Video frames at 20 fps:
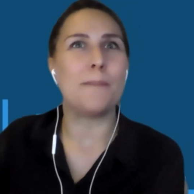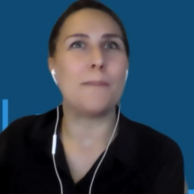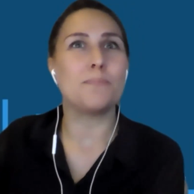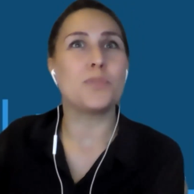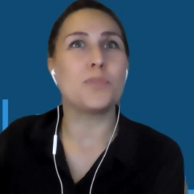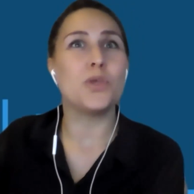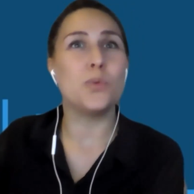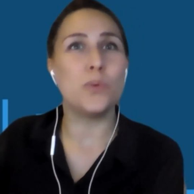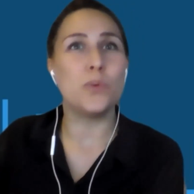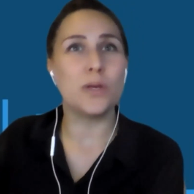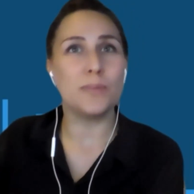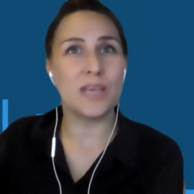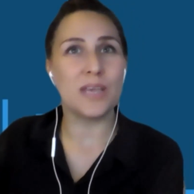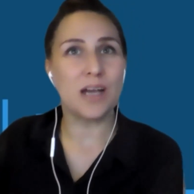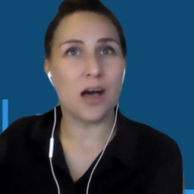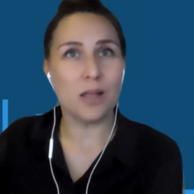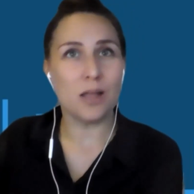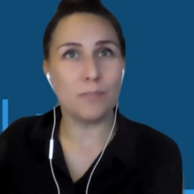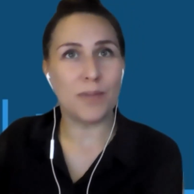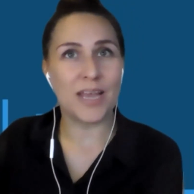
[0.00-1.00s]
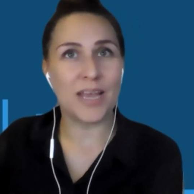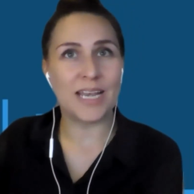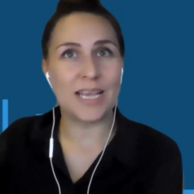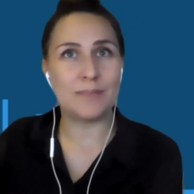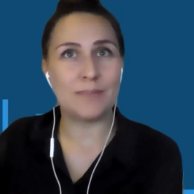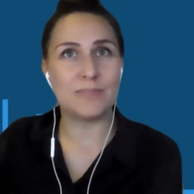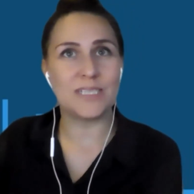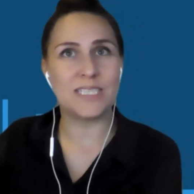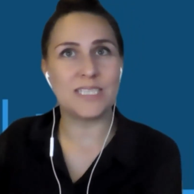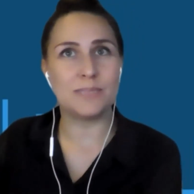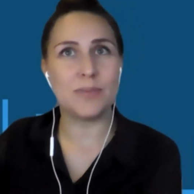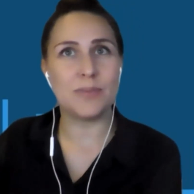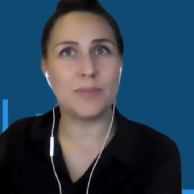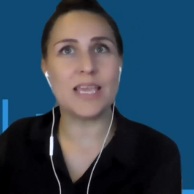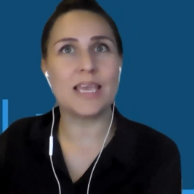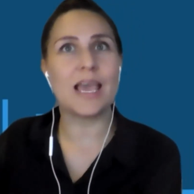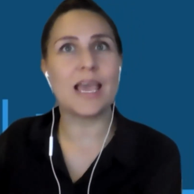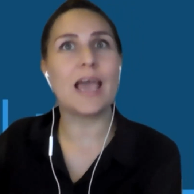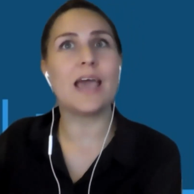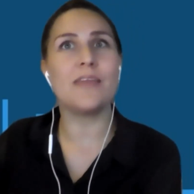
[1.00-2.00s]
You will be called by name to speak,
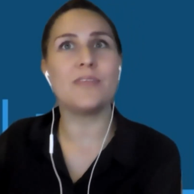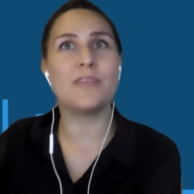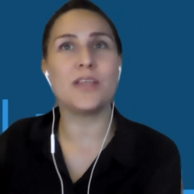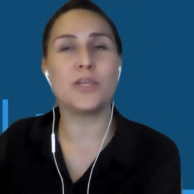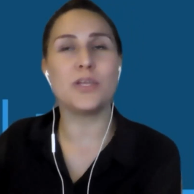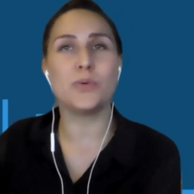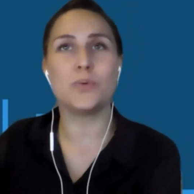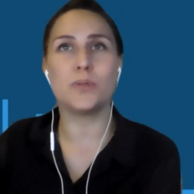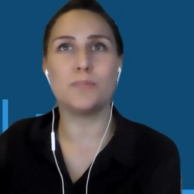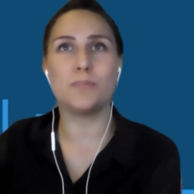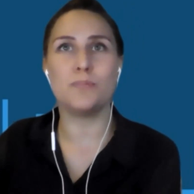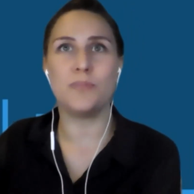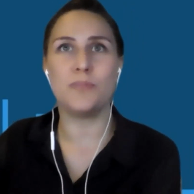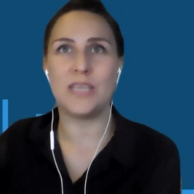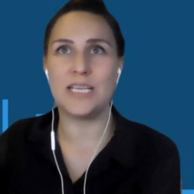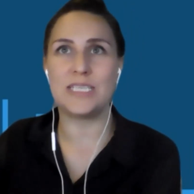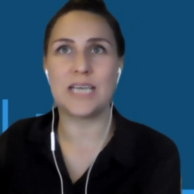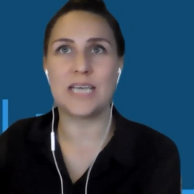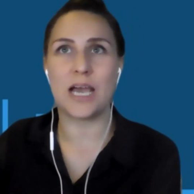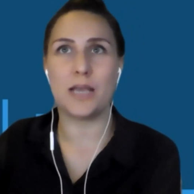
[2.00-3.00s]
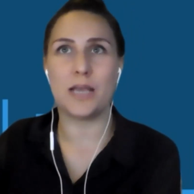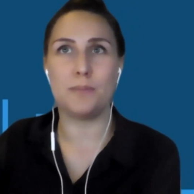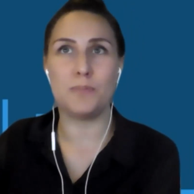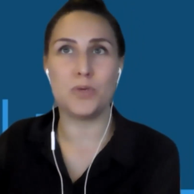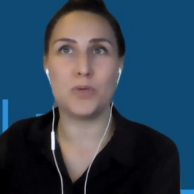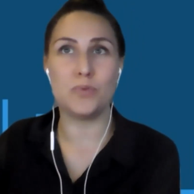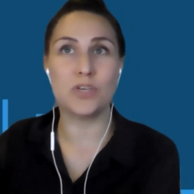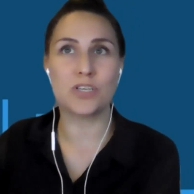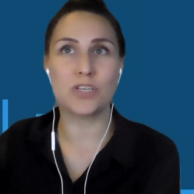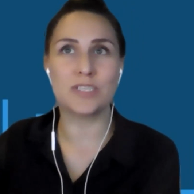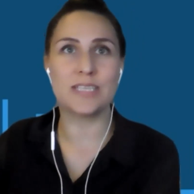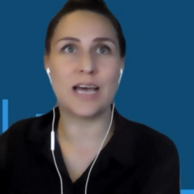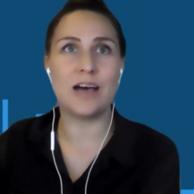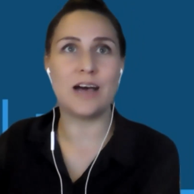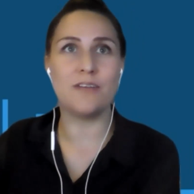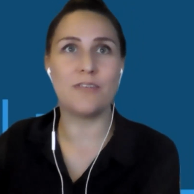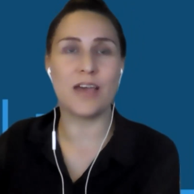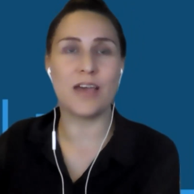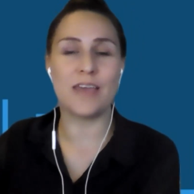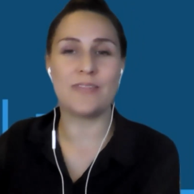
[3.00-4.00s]
and then you'll need to unmute
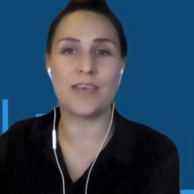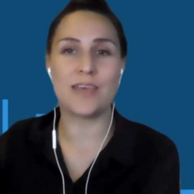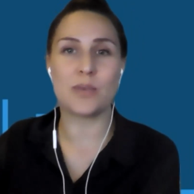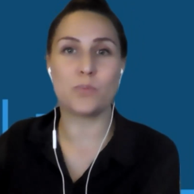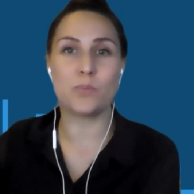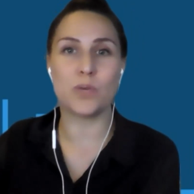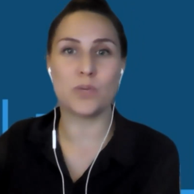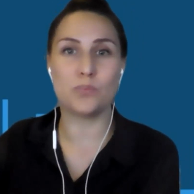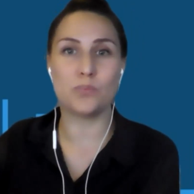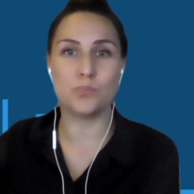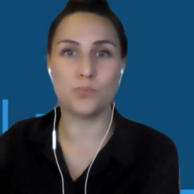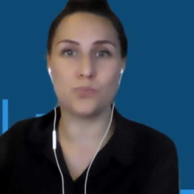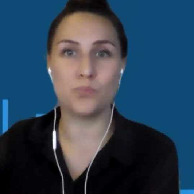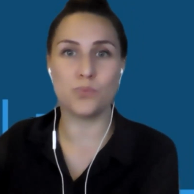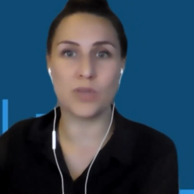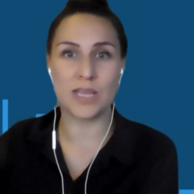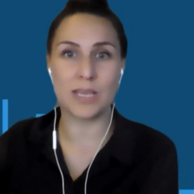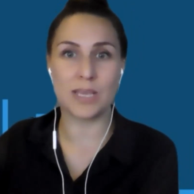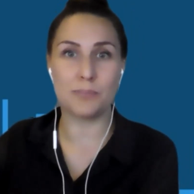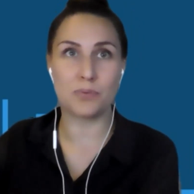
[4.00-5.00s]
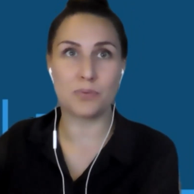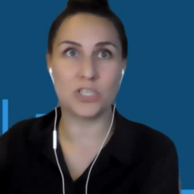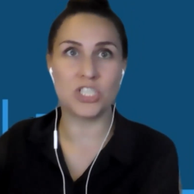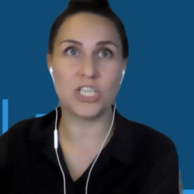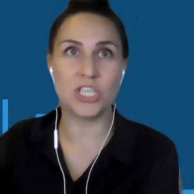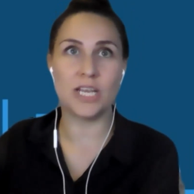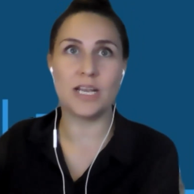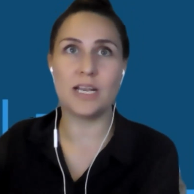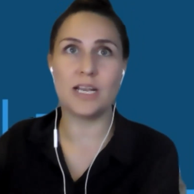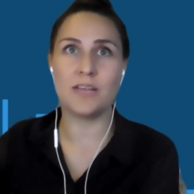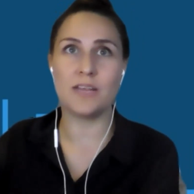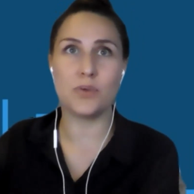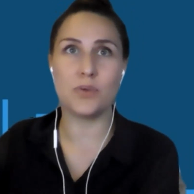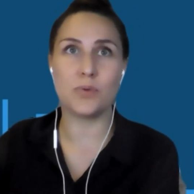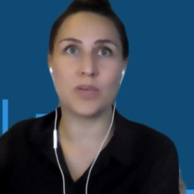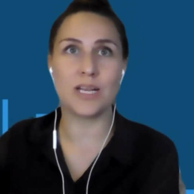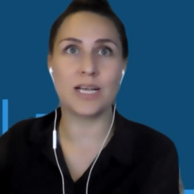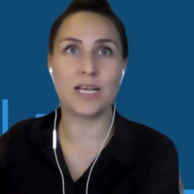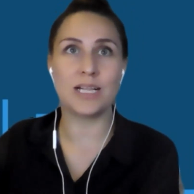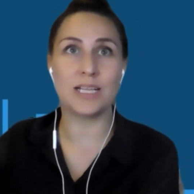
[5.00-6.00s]
yourself, and then we'd really appreciate it if you
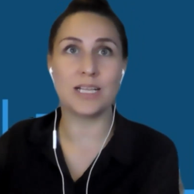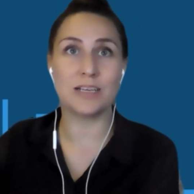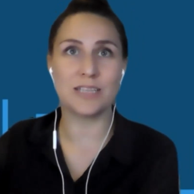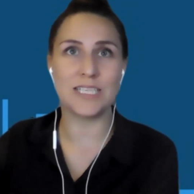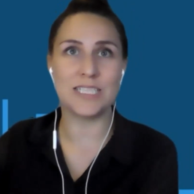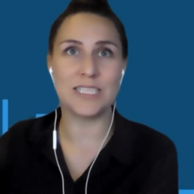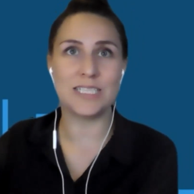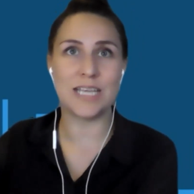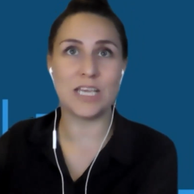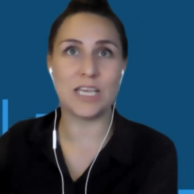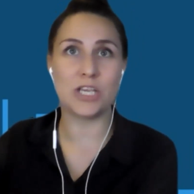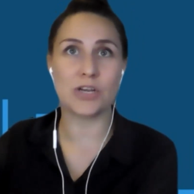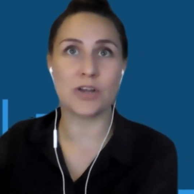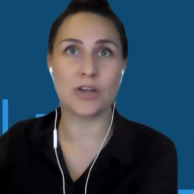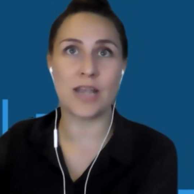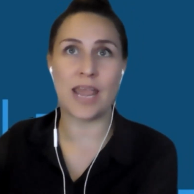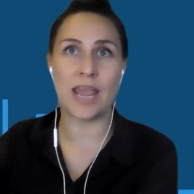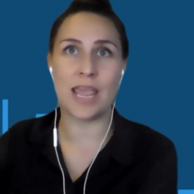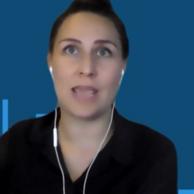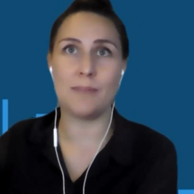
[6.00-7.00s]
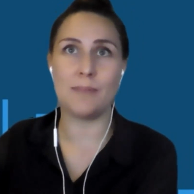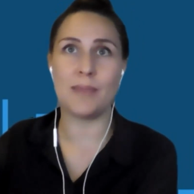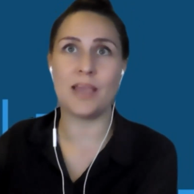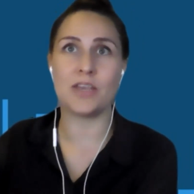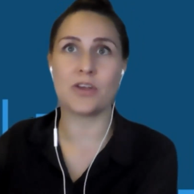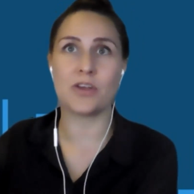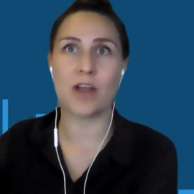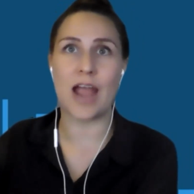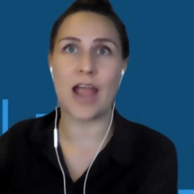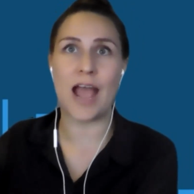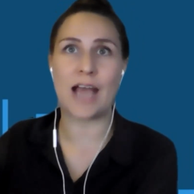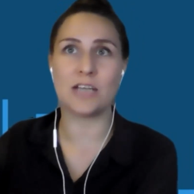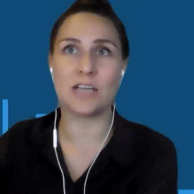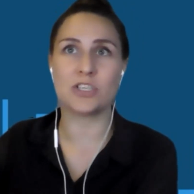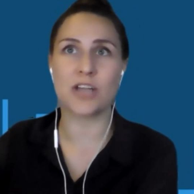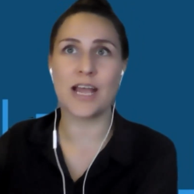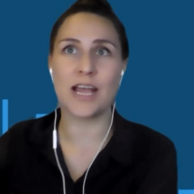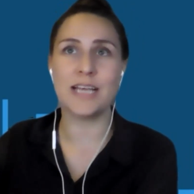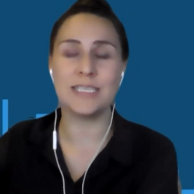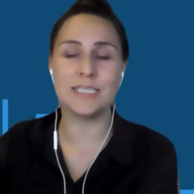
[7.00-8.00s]
could clearly state your name and your
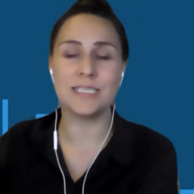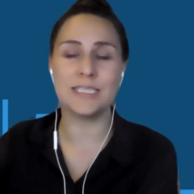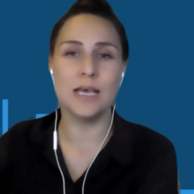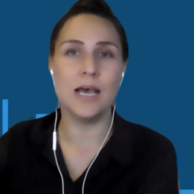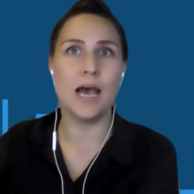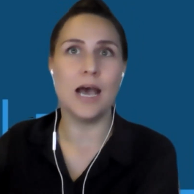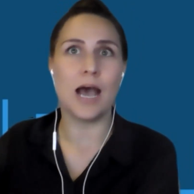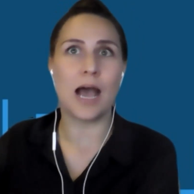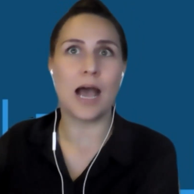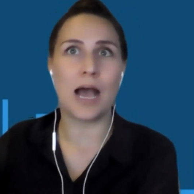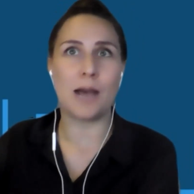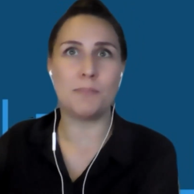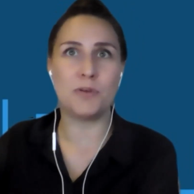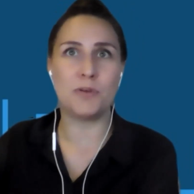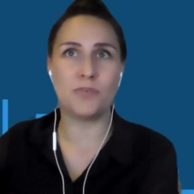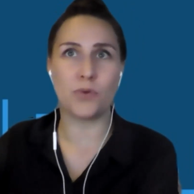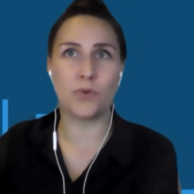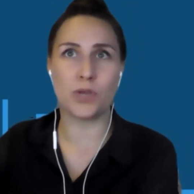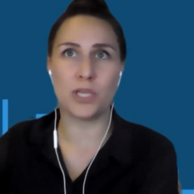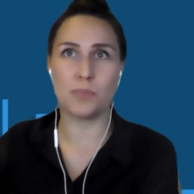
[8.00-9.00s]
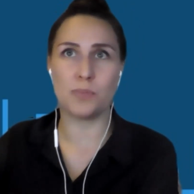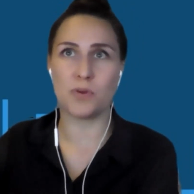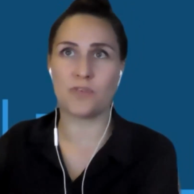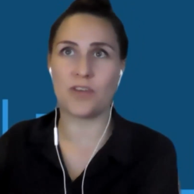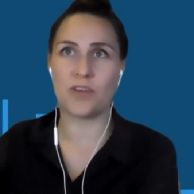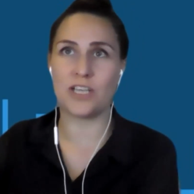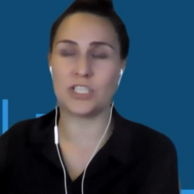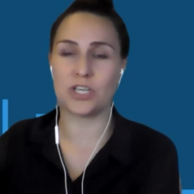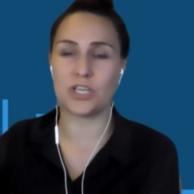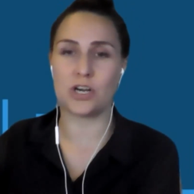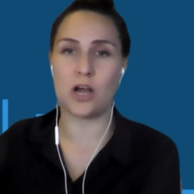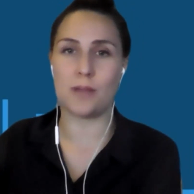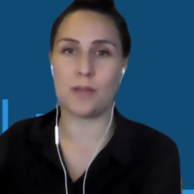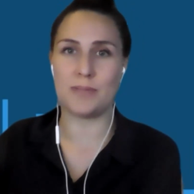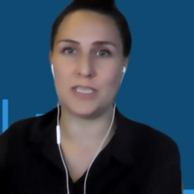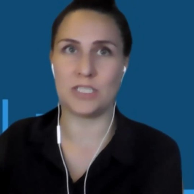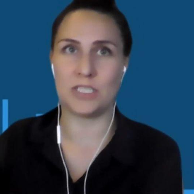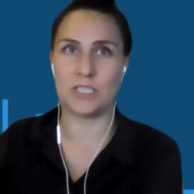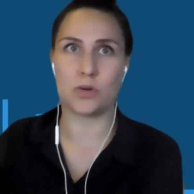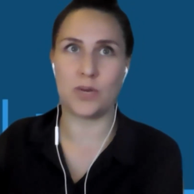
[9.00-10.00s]
address before you provide your
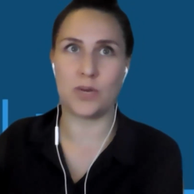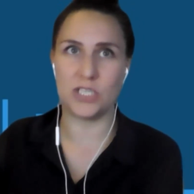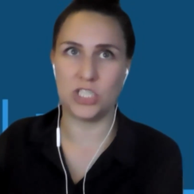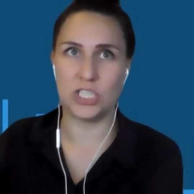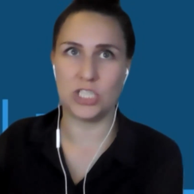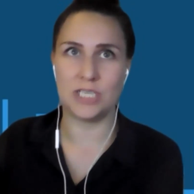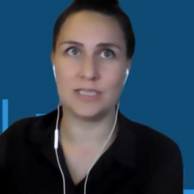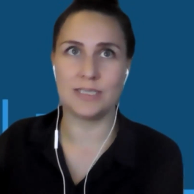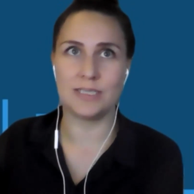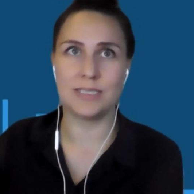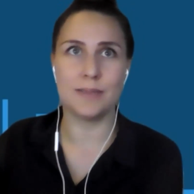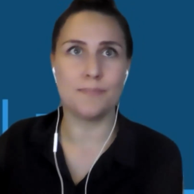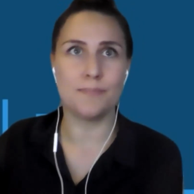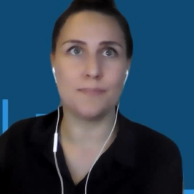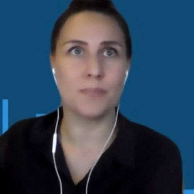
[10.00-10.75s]
comments or questions.